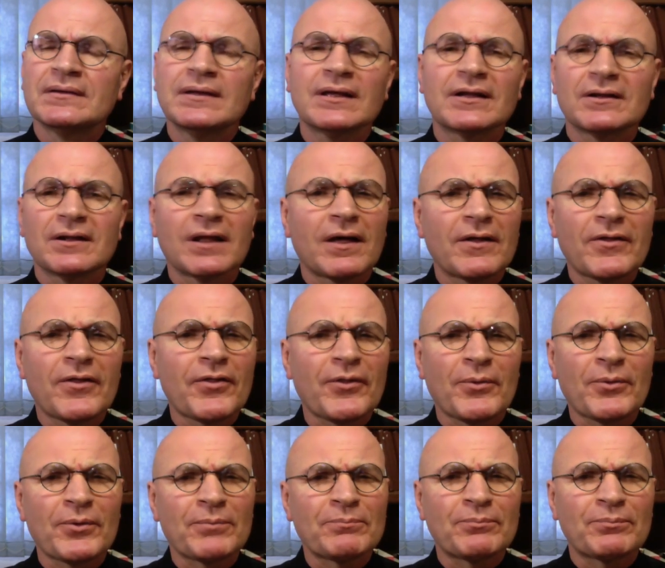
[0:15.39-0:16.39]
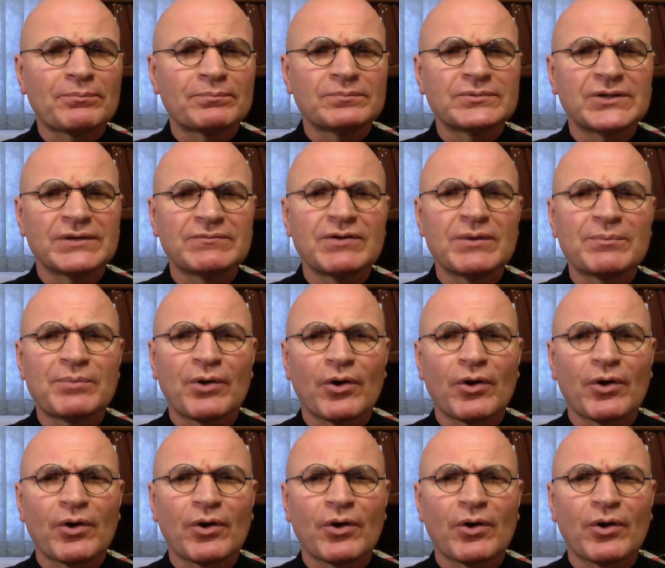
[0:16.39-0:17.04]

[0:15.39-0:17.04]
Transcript: and other TV